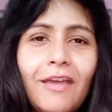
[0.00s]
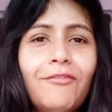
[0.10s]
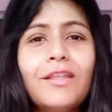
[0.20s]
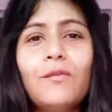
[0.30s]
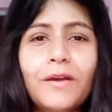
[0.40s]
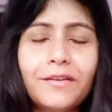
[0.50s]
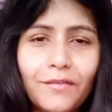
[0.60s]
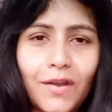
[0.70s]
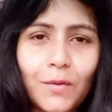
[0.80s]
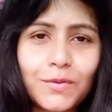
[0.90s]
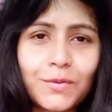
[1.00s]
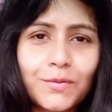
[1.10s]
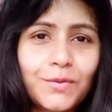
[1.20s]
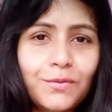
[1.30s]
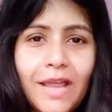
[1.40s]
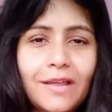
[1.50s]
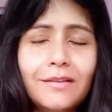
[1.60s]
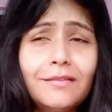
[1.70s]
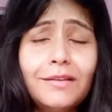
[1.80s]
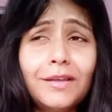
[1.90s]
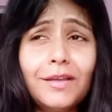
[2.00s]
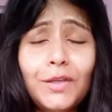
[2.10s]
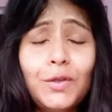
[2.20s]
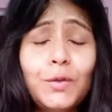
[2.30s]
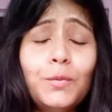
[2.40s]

everyone around you, so that you